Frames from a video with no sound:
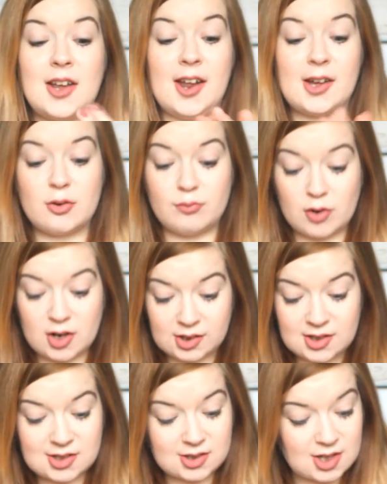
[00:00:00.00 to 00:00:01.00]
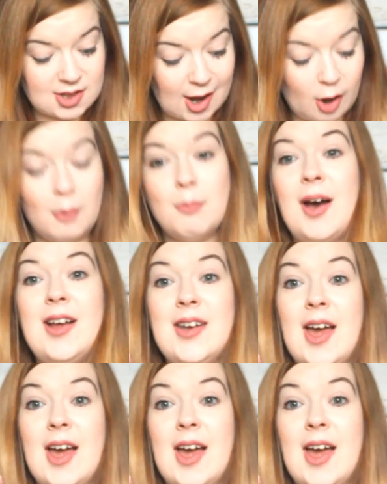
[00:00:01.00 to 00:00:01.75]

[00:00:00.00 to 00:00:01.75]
and I can really see that on my